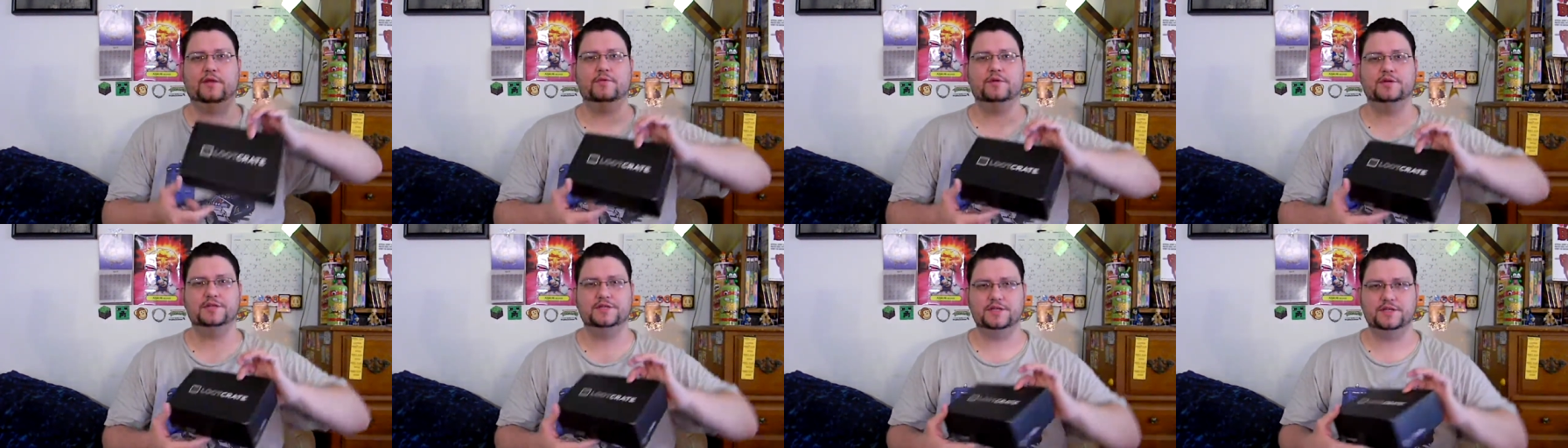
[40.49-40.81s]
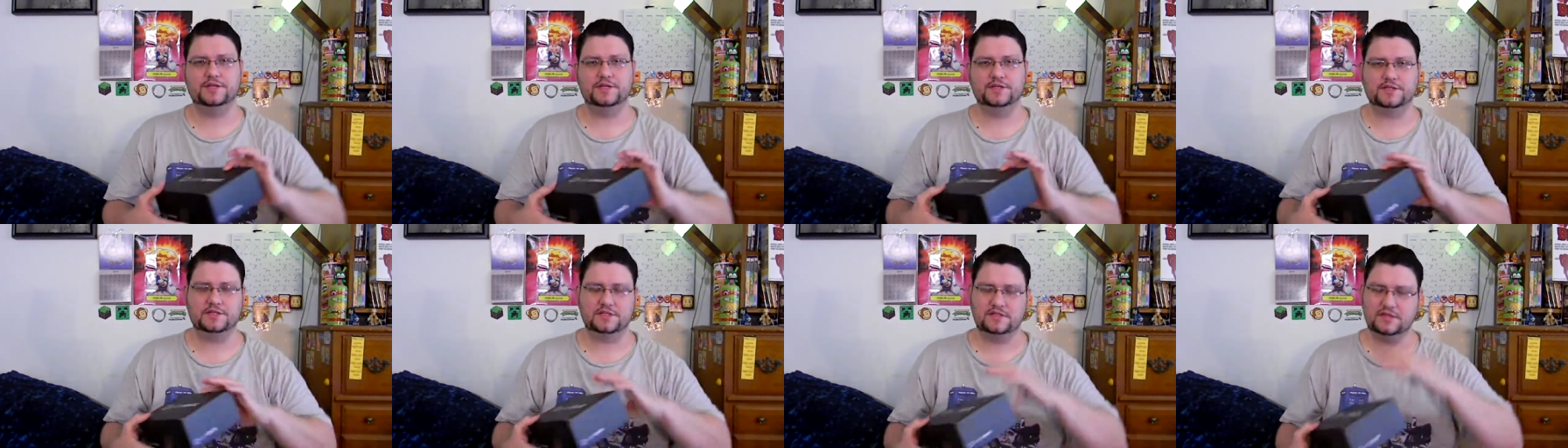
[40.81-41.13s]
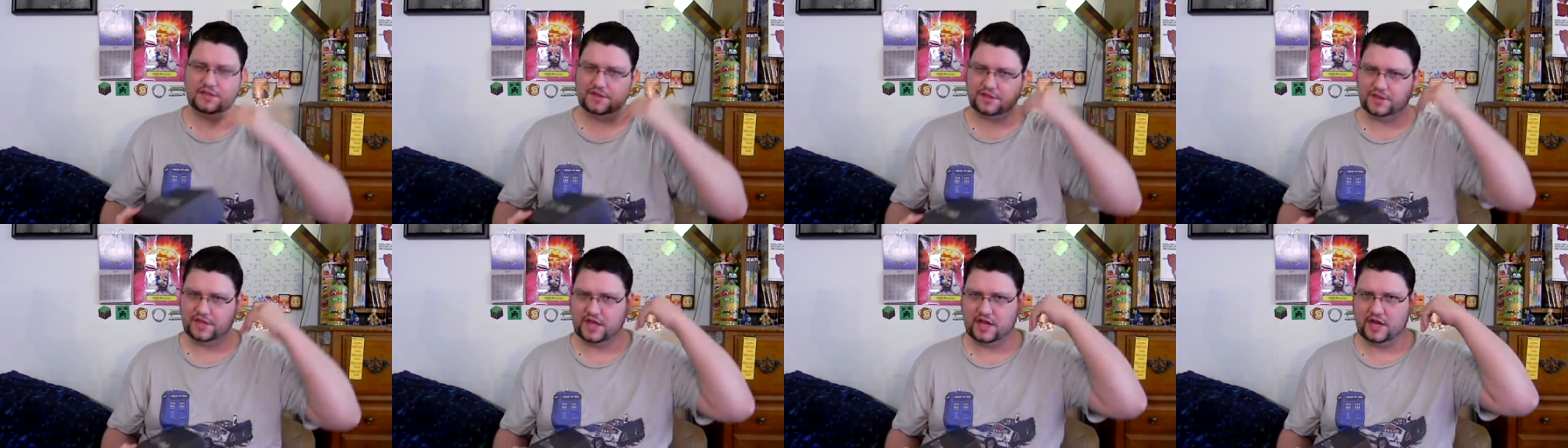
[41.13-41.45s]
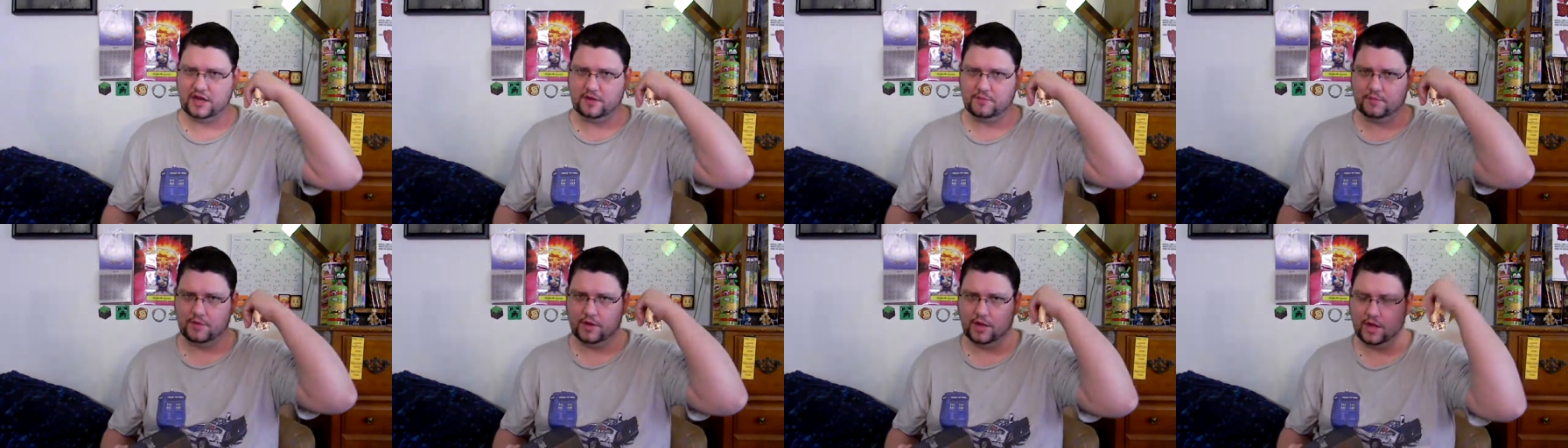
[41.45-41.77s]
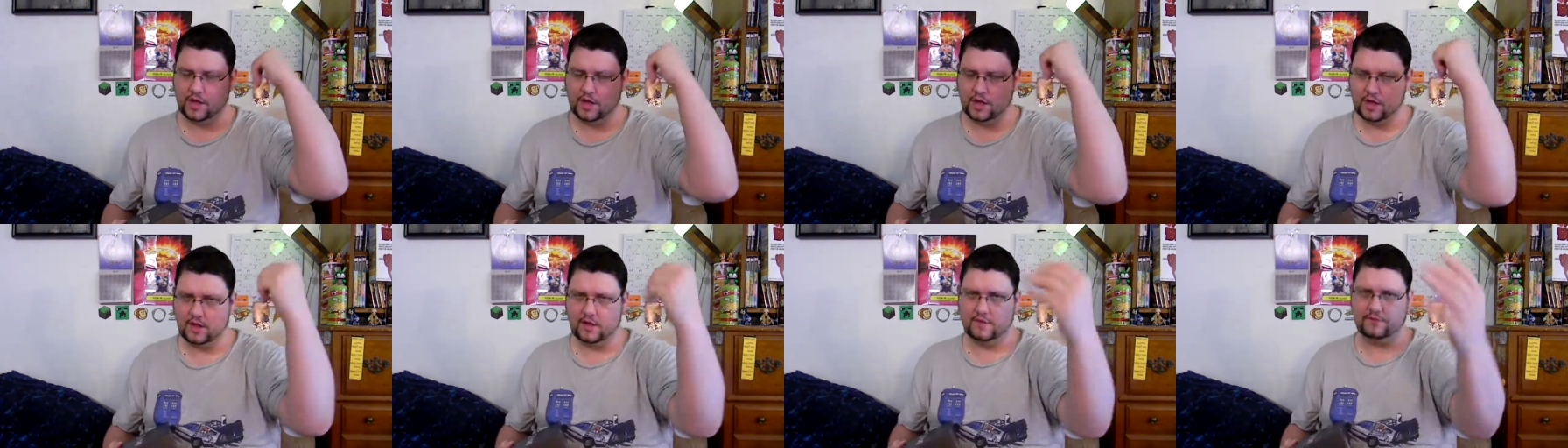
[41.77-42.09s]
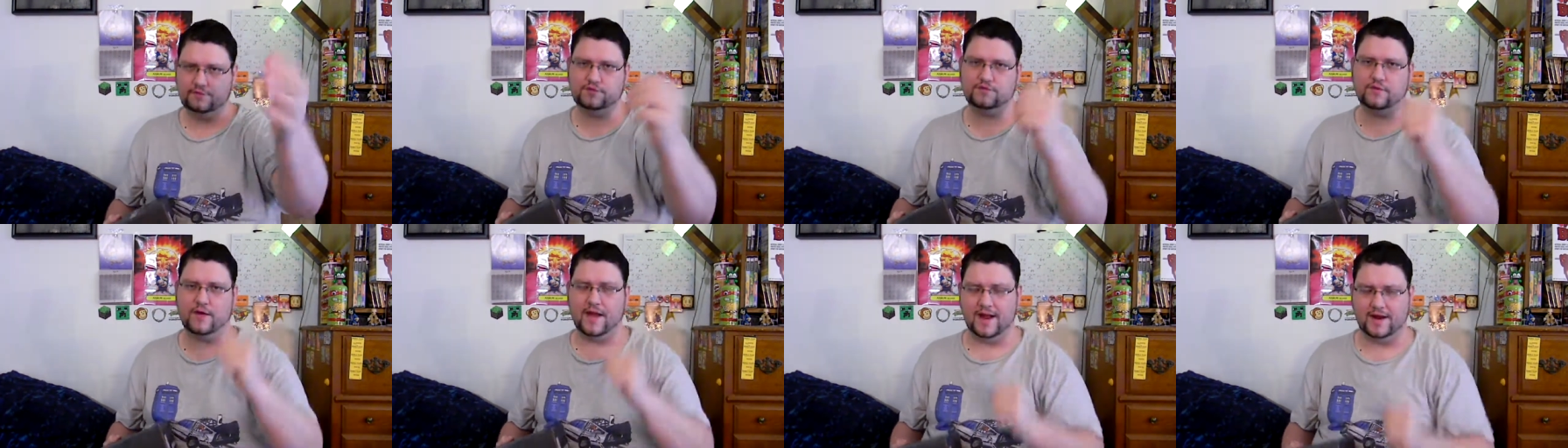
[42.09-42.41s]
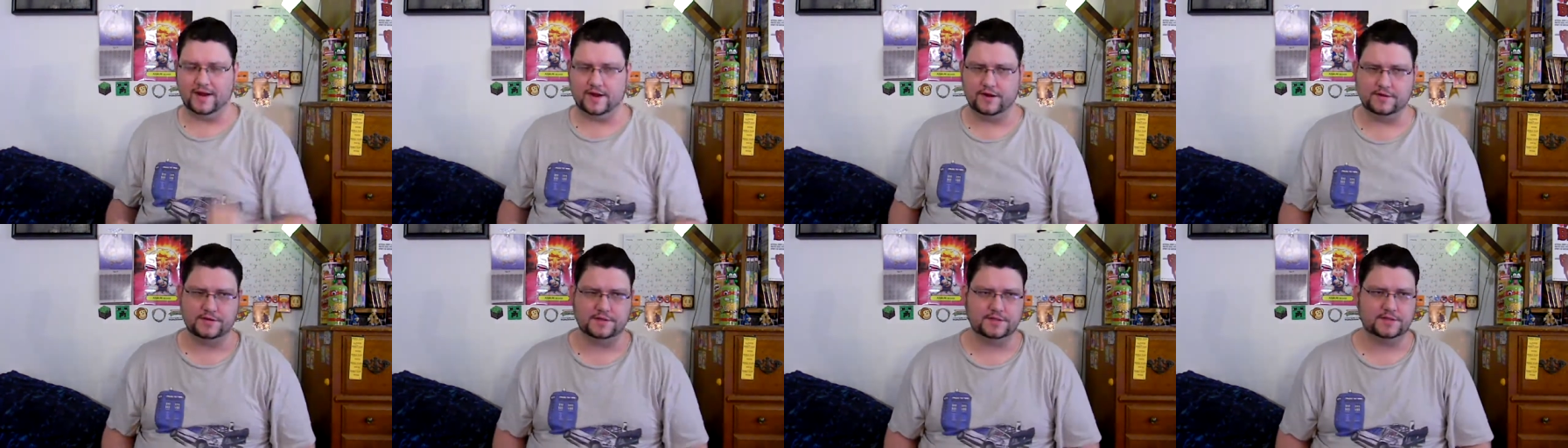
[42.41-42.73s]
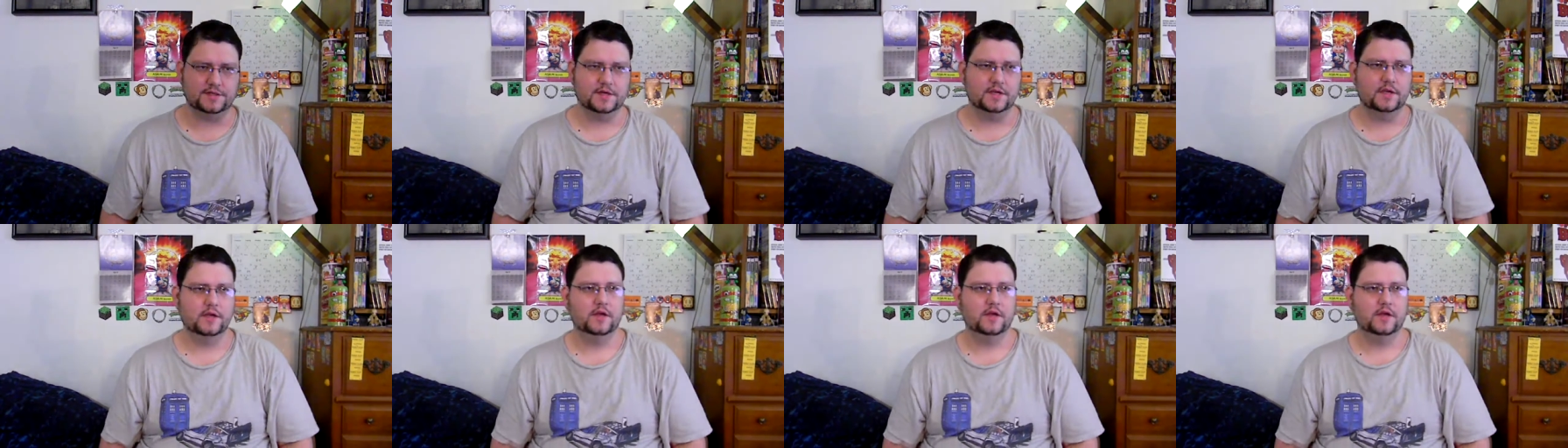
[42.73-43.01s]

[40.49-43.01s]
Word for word: which is theme of dragons.